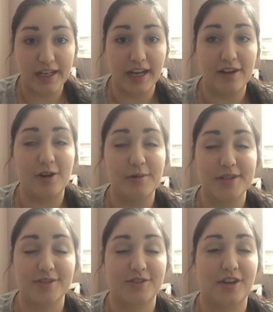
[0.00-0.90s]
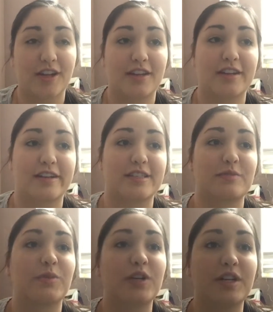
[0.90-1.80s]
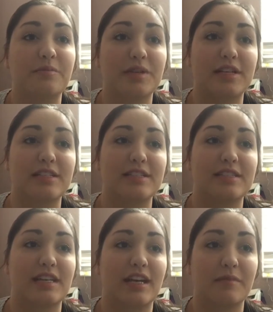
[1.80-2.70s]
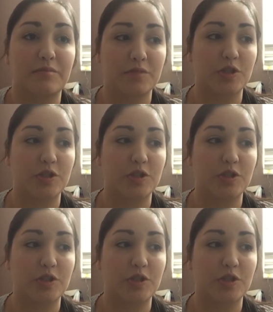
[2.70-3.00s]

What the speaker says: I always regret it the next morning, because then I'm